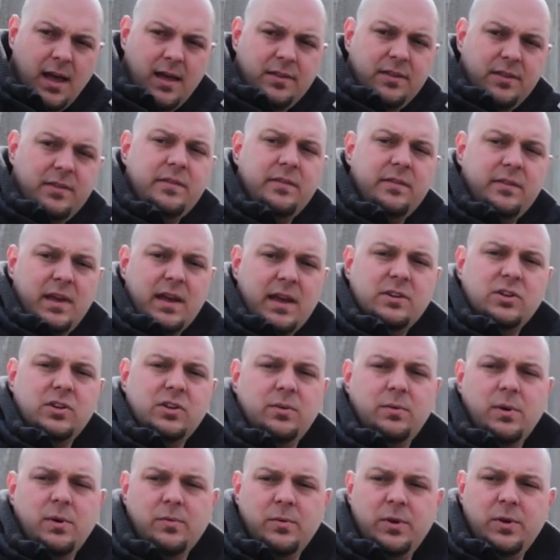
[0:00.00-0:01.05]
This is actually
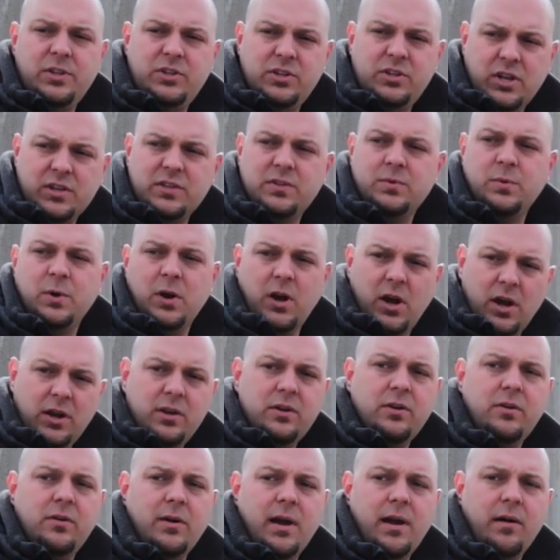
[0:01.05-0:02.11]
where we just were
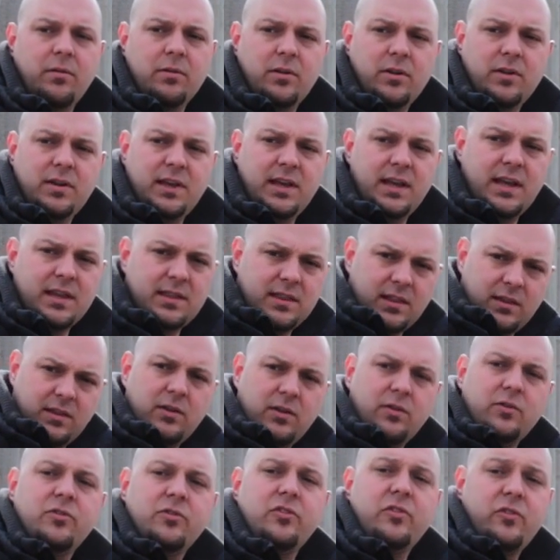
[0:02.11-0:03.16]
underground looking at the
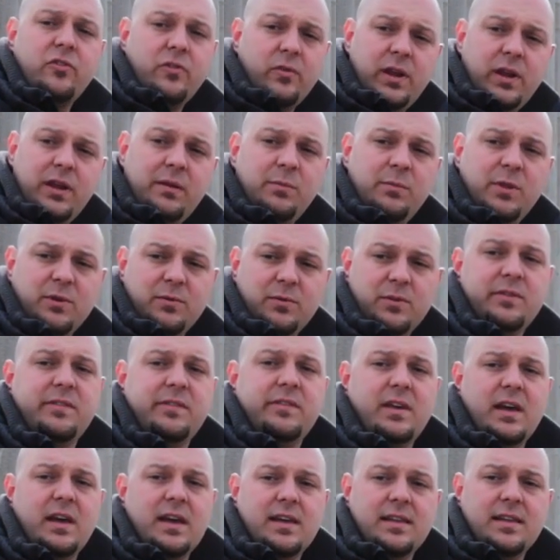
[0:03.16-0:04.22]
little stream that was
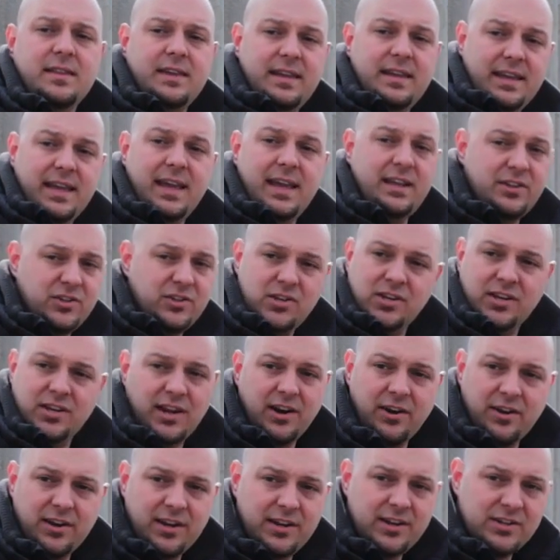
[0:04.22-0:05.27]
the ancient
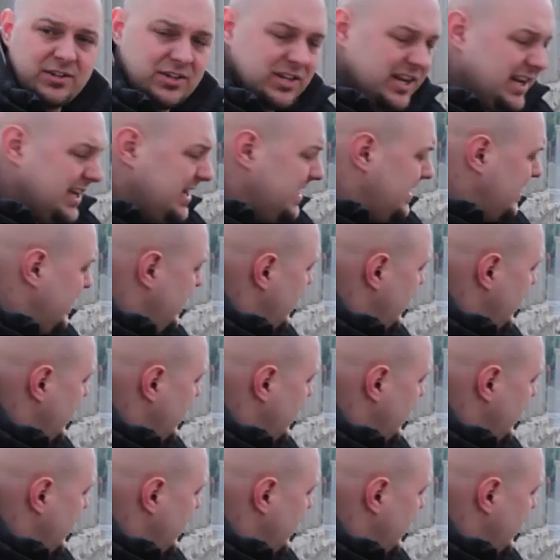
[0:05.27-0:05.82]
air conditioning.